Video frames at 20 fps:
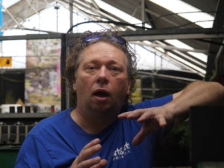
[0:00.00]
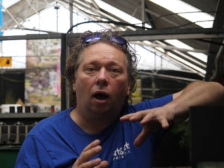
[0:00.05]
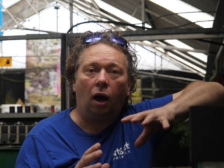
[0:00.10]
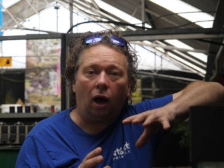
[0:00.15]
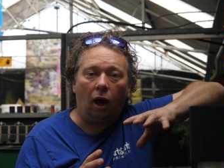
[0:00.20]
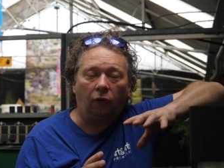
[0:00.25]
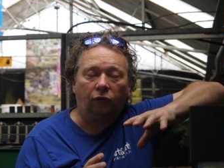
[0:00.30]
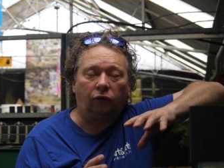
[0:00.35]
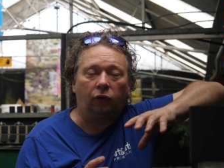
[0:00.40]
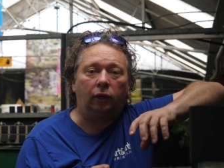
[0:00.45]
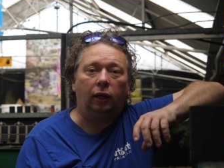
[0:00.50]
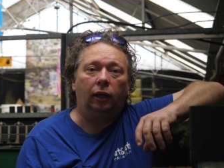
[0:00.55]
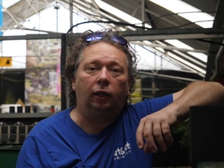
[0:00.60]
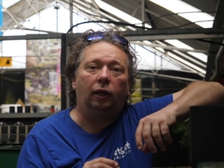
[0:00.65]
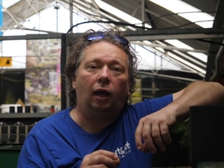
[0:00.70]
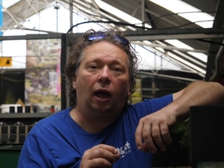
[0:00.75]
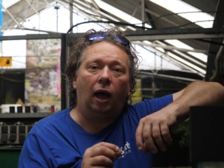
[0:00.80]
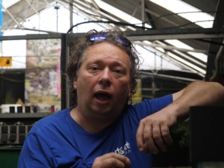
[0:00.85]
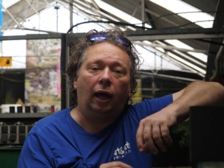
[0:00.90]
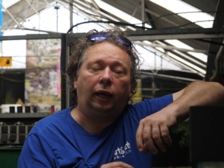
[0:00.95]
After that,
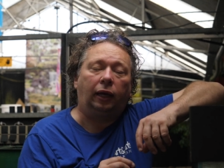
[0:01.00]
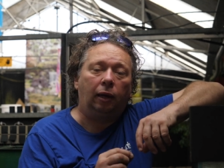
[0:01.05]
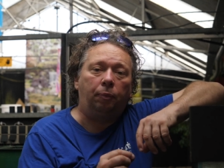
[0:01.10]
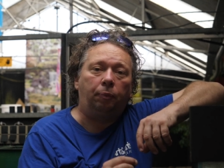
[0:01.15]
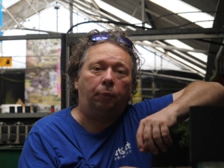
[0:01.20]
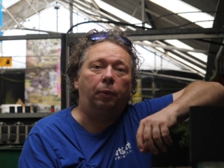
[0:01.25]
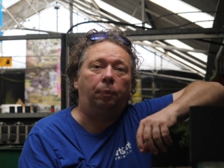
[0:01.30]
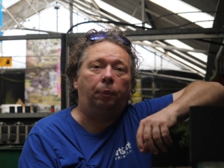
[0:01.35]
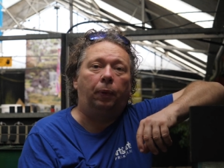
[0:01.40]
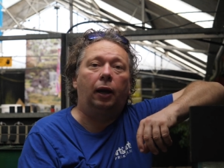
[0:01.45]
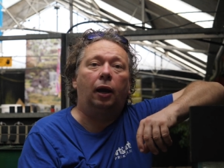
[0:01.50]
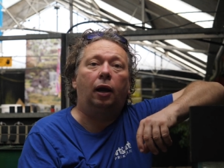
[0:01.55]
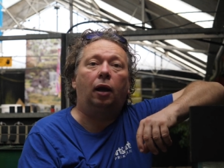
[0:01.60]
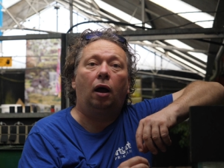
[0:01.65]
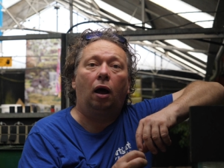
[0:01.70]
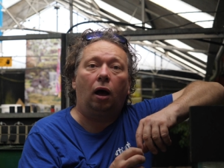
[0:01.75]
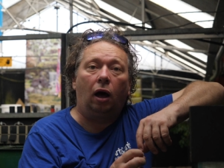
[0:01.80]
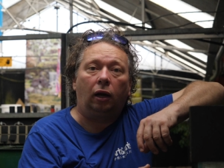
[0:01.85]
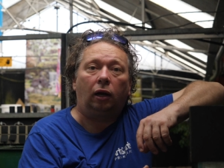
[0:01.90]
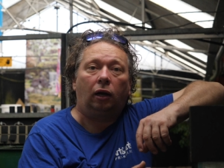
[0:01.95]
I can prepare
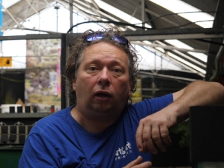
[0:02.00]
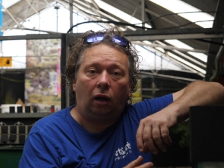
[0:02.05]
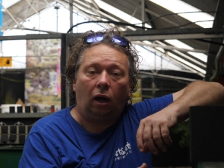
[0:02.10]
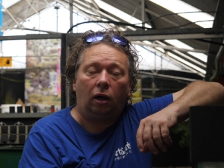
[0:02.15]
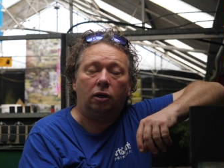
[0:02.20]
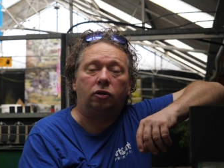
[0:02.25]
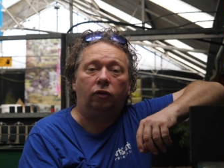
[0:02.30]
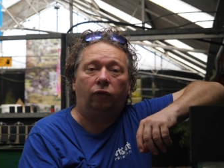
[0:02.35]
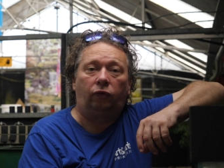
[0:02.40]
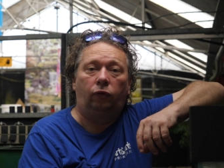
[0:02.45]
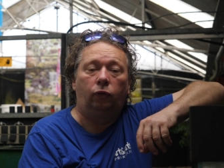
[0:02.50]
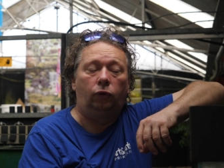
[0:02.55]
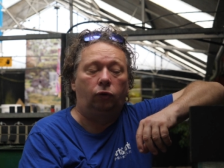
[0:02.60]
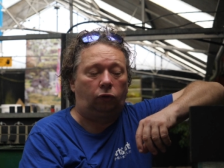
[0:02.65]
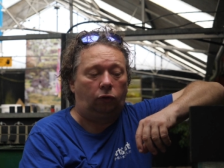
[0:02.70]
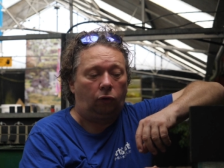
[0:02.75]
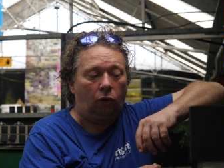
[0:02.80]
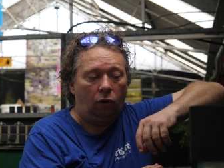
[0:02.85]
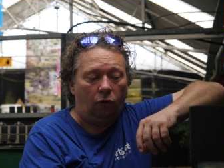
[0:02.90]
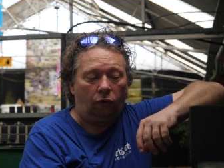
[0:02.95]
other kinds of
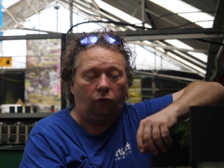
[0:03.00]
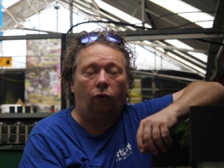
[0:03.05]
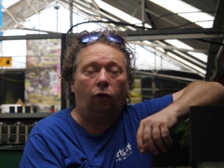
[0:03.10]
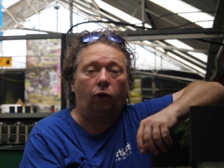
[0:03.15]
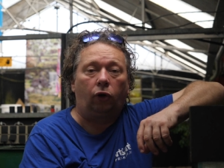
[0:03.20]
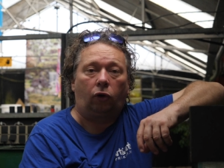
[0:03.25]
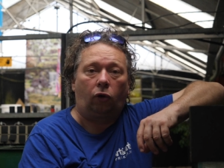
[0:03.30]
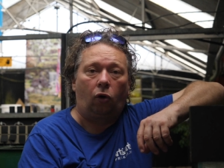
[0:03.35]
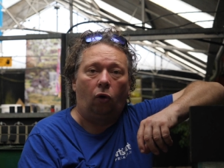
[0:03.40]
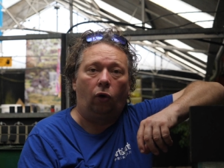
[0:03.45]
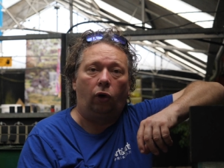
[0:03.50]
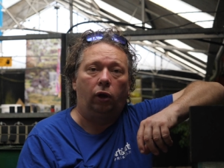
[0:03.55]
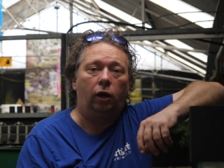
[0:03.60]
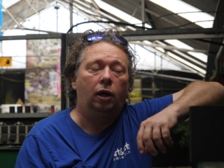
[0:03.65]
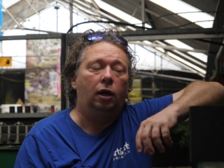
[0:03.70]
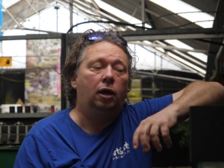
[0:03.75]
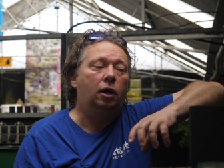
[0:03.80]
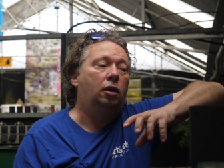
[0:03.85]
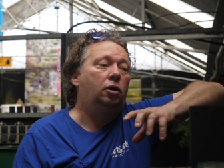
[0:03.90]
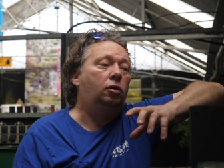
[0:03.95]
food for the koi.
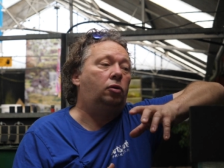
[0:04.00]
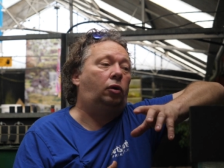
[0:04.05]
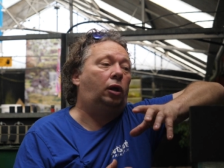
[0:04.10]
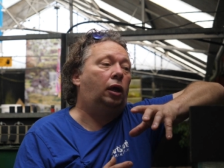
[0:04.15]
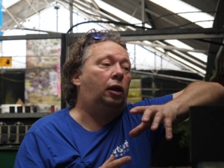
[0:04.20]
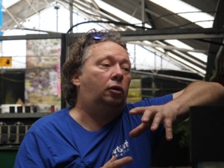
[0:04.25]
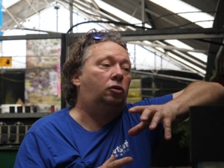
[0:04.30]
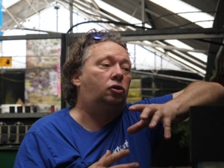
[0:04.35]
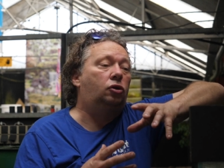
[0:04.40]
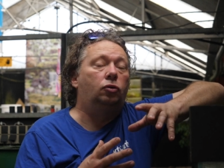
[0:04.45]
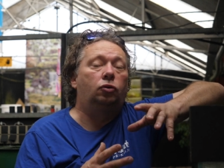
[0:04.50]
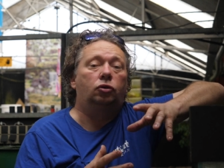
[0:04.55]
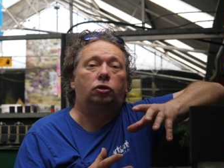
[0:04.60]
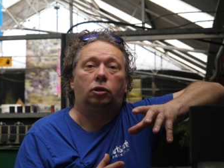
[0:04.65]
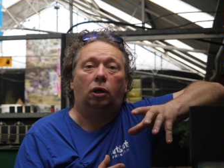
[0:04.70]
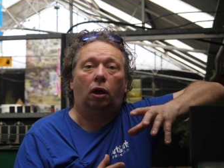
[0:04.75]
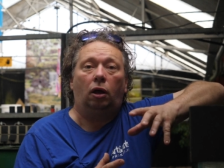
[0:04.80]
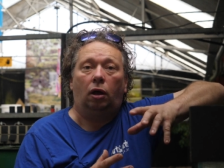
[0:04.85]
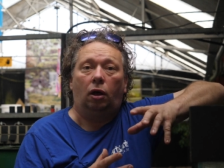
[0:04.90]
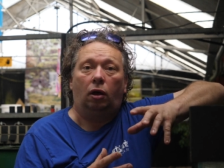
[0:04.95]
You can
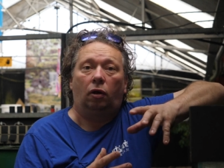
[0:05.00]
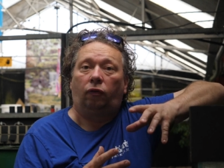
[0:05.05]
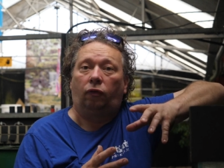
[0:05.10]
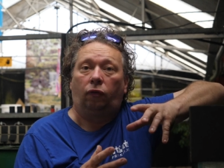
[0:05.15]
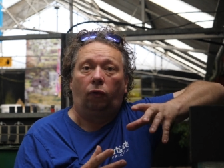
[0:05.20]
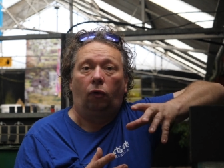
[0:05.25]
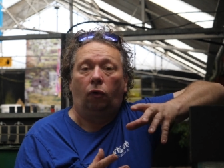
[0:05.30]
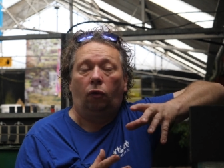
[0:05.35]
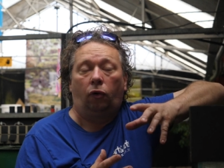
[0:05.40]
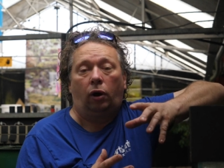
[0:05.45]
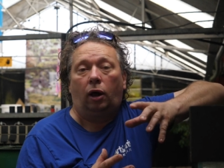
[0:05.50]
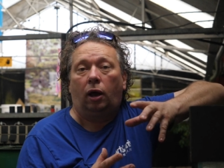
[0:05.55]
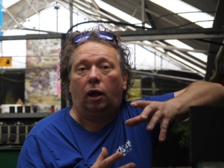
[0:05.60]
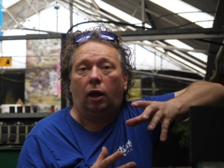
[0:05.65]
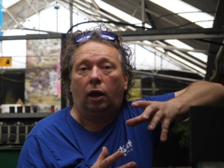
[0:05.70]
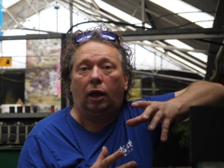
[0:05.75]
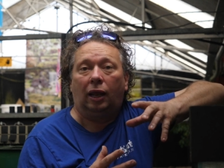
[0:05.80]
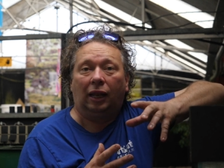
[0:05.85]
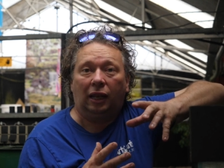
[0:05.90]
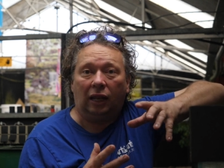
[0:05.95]
choose for
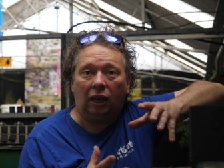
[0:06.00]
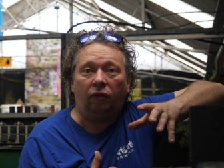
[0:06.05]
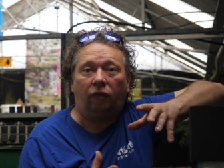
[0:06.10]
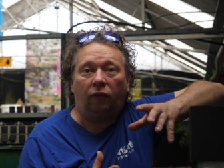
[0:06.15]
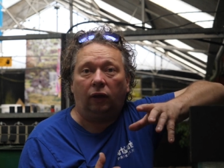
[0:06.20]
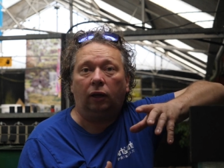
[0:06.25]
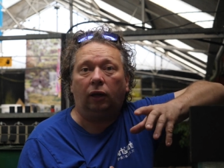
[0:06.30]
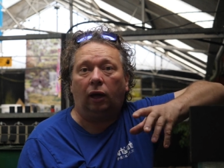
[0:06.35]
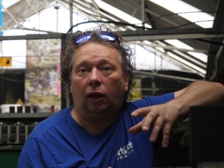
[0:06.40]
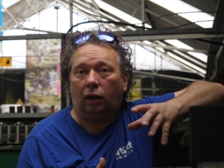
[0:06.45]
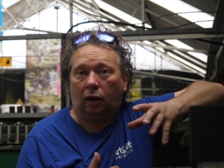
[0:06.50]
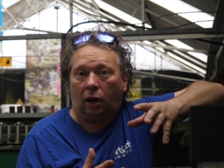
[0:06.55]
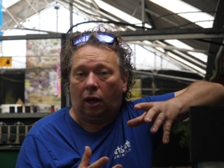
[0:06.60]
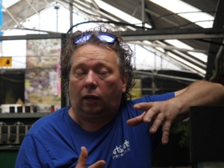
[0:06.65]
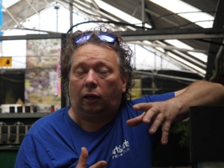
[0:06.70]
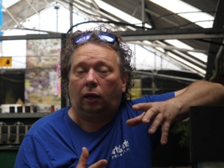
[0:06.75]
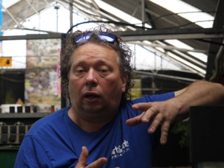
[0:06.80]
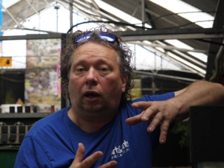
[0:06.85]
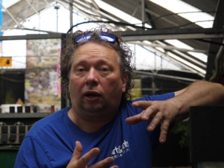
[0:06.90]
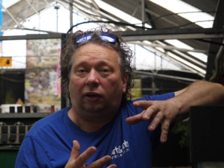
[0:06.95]
living,
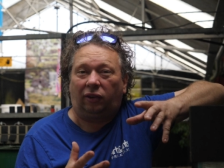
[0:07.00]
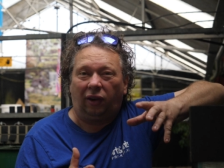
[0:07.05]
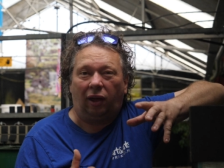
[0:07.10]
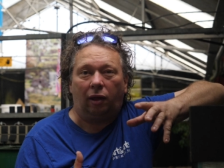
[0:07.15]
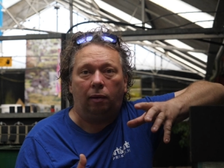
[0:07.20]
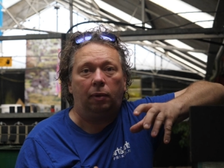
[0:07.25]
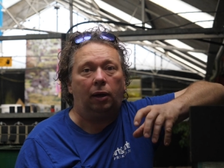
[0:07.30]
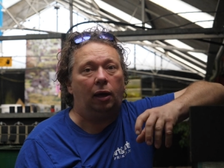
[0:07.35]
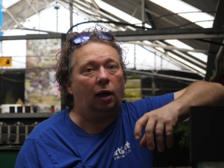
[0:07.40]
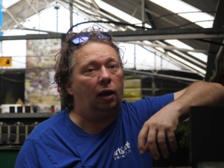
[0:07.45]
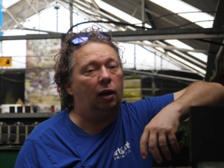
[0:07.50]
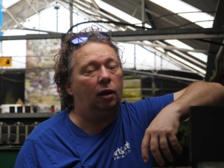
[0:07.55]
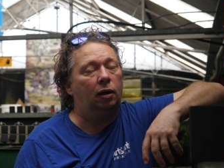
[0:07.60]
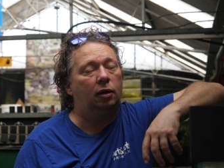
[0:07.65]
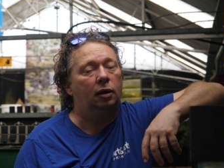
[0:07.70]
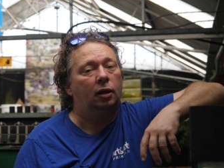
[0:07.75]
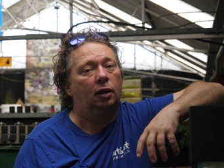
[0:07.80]
like artemia,